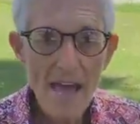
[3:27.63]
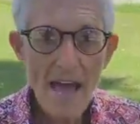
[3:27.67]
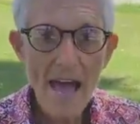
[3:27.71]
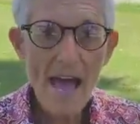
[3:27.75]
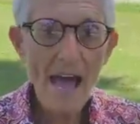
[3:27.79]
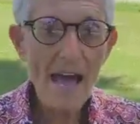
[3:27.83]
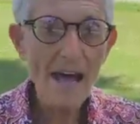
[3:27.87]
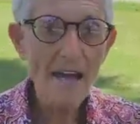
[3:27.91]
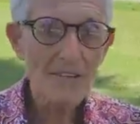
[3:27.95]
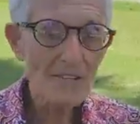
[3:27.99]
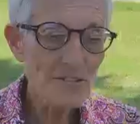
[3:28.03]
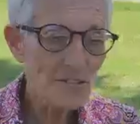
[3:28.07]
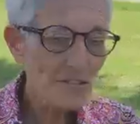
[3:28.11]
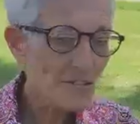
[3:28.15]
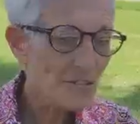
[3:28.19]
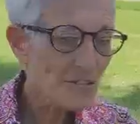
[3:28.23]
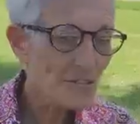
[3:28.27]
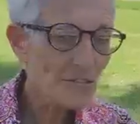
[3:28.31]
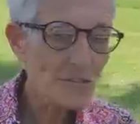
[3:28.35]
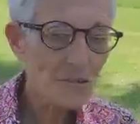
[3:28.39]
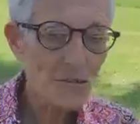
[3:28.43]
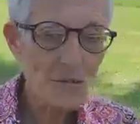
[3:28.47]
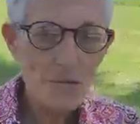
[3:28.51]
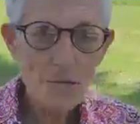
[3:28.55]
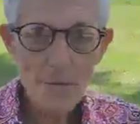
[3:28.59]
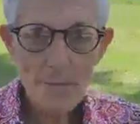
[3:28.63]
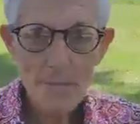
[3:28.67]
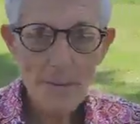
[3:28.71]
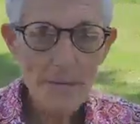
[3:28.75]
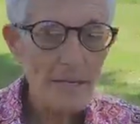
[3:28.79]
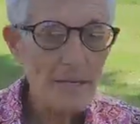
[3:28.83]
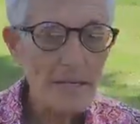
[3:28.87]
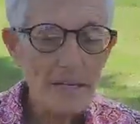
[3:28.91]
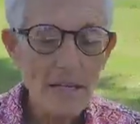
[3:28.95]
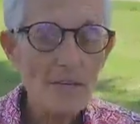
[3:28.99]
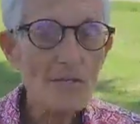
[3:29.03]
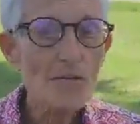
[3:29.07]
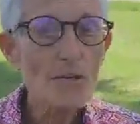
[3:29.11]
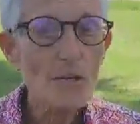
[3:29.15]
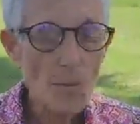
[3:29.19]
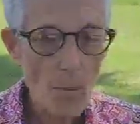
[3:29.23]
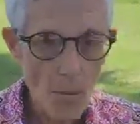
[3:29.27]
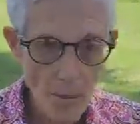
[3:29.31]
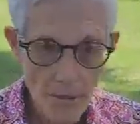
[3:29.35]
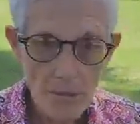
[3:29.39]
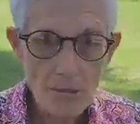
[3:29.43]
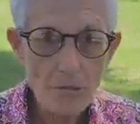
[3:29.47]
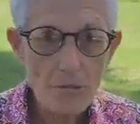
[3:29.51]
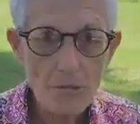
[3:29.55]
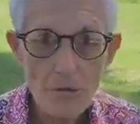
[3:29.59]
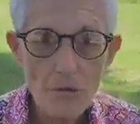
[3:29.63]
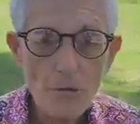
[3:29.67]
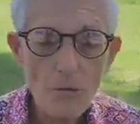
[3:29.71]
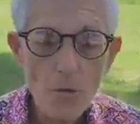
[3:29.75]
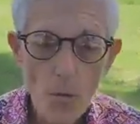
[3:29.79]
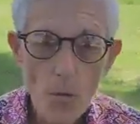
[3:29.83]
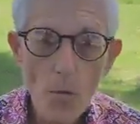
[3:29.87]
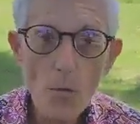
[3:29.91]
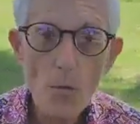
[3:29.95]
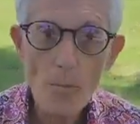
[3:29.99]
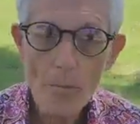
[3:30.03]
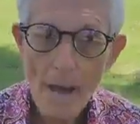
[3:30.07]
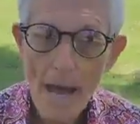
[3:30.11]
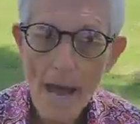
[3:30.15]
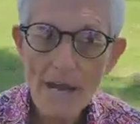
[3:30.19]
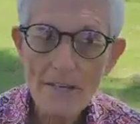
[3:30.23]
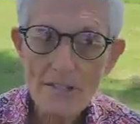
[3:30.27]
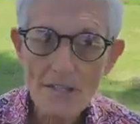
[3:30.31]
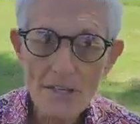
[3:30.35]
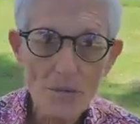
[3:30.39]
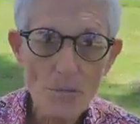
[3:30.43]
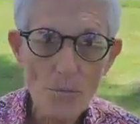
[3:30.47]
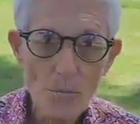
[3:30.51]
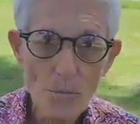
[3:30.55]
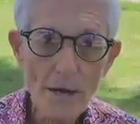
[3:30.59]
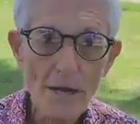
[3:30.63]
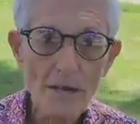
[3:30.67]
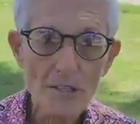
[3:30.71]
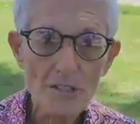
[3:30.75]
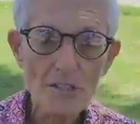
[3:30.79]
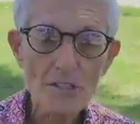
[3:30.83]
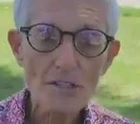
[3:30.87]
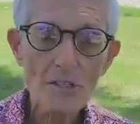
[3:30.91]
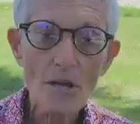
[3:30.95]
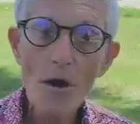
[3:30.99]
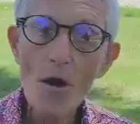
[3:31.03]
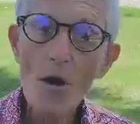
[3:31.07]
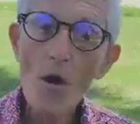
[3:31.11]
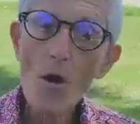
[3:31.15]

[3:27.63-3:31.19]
and just do a bit if you want to do your whole batch at once.